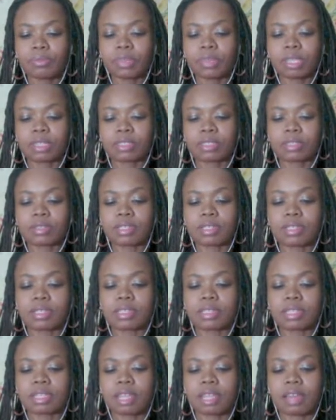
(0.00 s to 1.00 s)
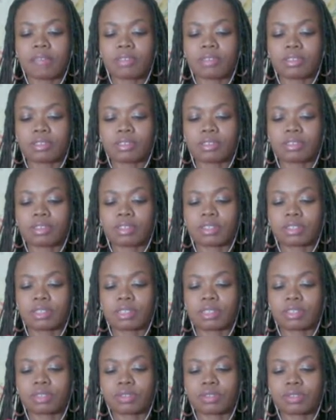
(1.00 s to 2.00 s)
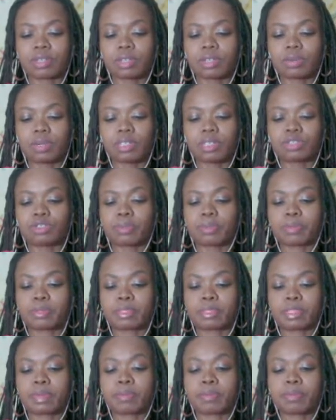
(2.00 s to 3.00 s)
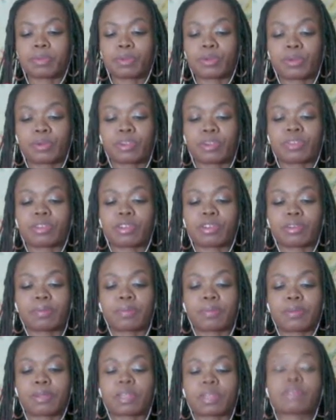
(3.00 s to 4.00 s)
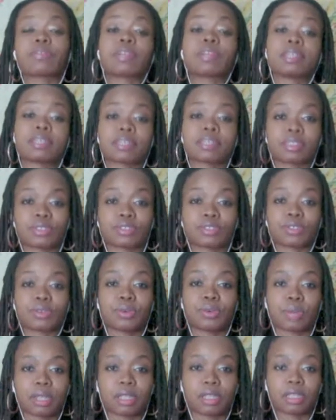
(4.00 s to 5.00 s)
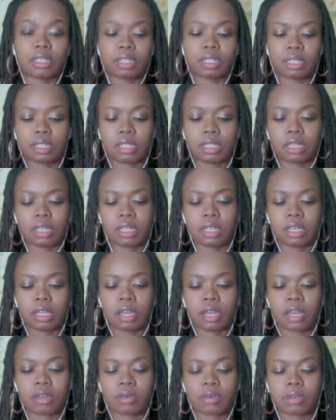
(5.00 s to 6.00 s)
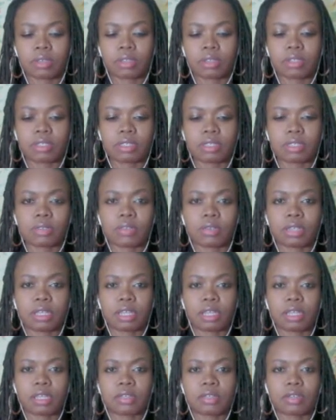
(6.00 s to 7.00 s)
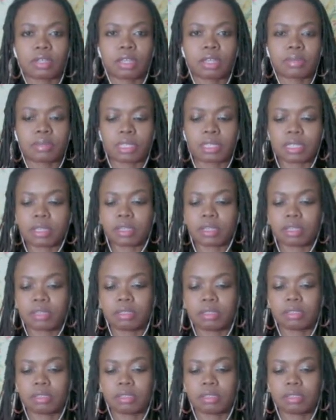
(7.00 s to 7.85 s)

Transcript: So this is the lavender essential oil, 100% pure therapeutic grade essential oil. I ordered these online on Amazon.